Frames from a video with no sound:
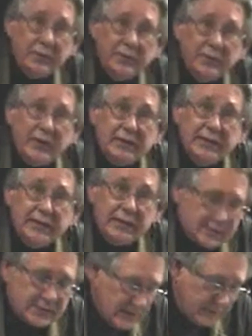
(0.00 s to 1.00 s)
without
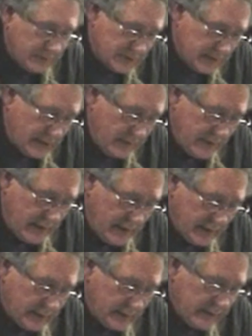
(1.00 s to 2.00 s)
contesting for state
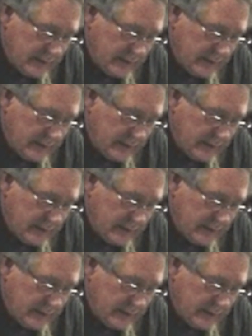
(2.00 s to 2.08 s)
power,